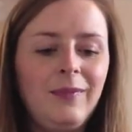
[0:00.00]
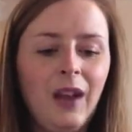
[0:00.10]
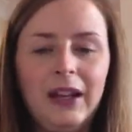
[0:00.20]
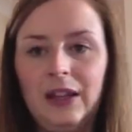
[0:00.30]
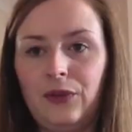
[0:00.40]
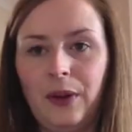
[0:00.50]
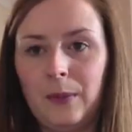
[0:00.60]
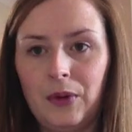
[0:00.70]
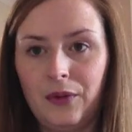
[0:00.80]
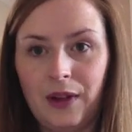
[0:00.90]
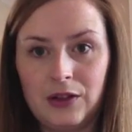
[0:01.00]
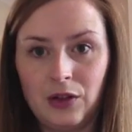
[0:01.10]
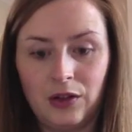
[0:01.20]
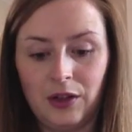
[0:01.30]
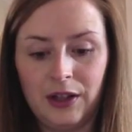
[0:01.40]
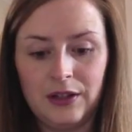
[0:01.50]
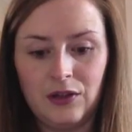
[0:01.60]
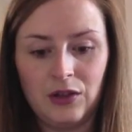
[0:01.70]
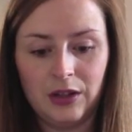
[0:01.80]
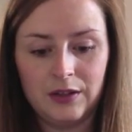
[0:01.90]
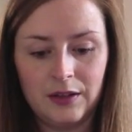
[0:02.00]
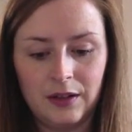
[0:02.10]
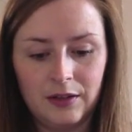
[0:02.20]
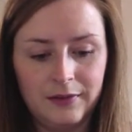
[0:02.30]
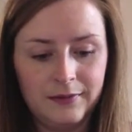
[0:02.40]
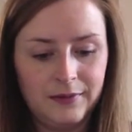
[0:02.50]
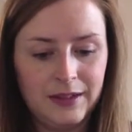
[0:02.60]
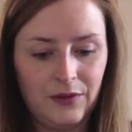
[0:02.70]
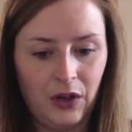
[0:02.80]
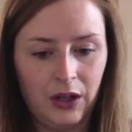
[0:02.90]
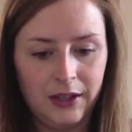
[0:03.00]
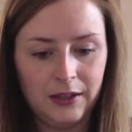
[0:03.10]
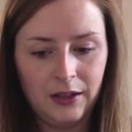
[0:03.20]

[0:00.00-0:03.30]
I need to find more of that chocolate. It's just divine.